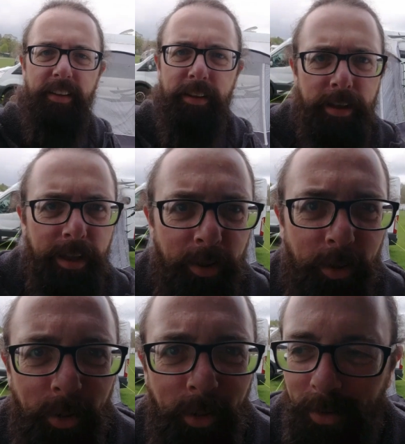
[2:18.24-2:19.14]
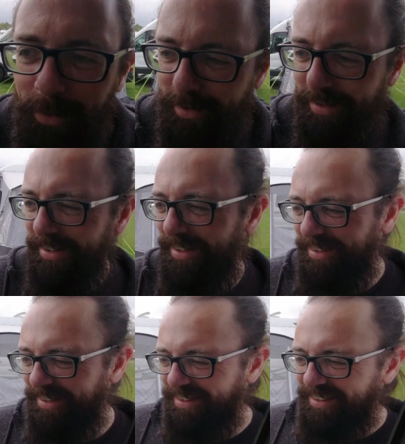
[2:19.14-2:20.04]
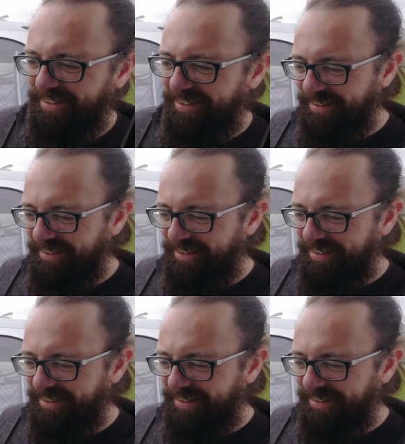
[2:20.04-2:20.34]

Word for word: Is he here? Hello.